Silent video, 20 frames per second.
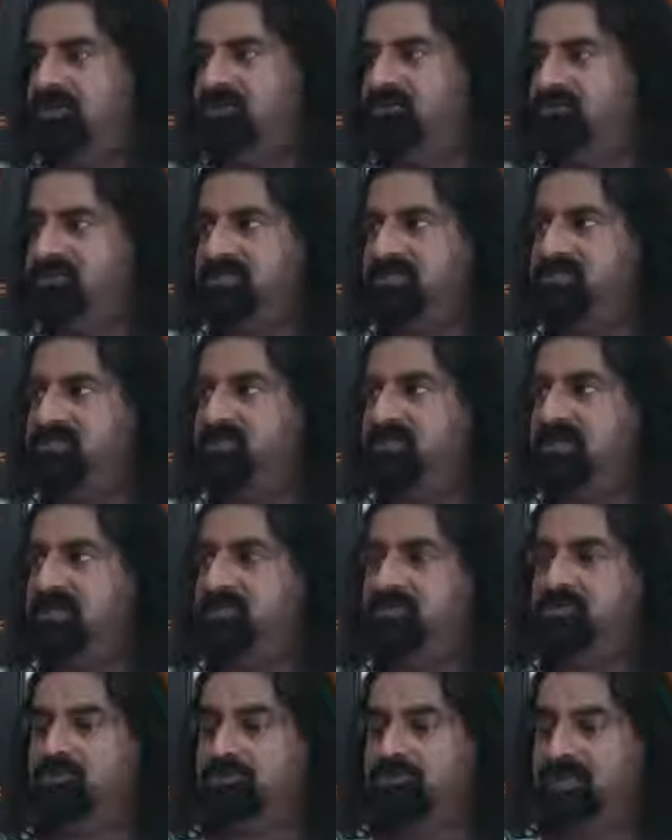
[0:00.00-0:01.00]
all those things you
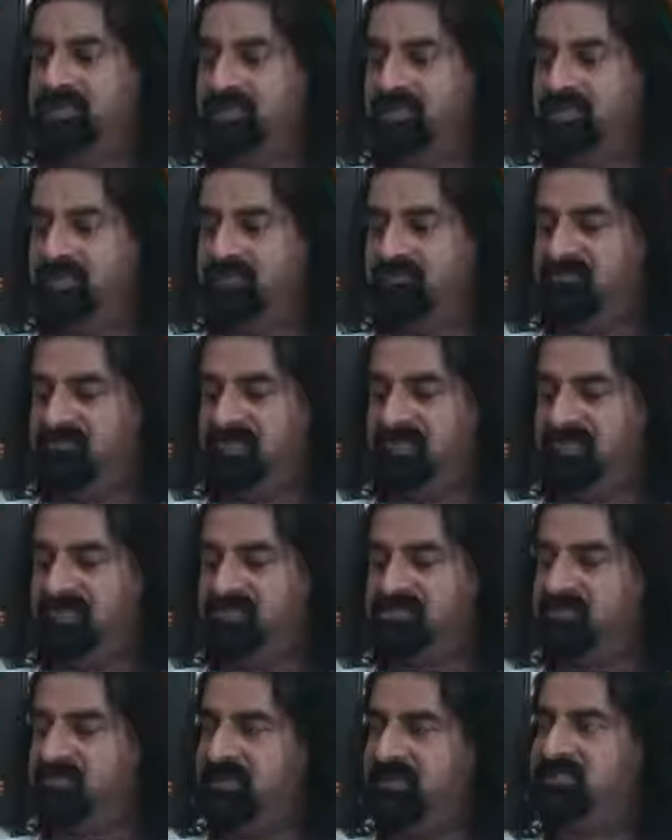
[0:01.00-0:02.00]
can do. But then, if the
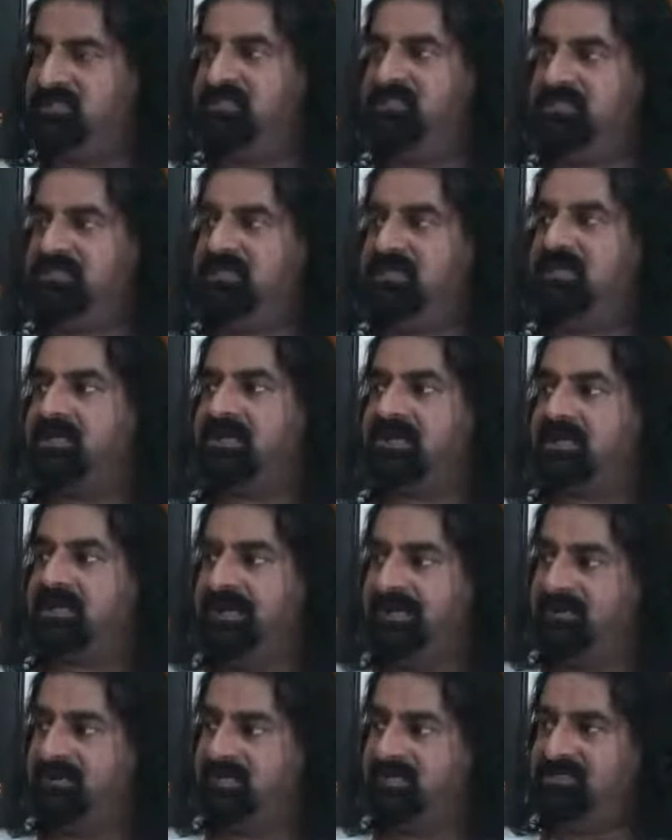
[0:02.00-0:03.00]
inner space is still
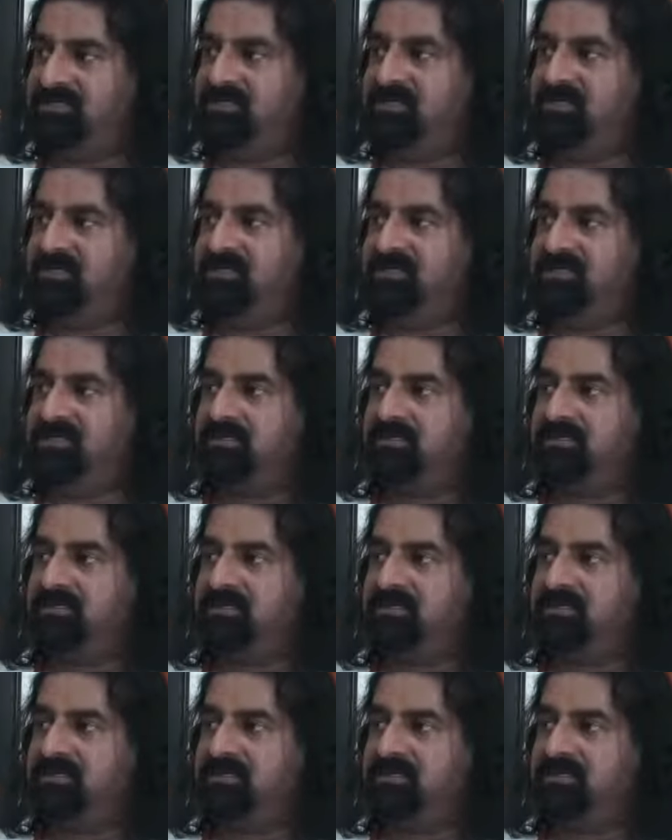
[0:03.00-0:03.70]
contaminated,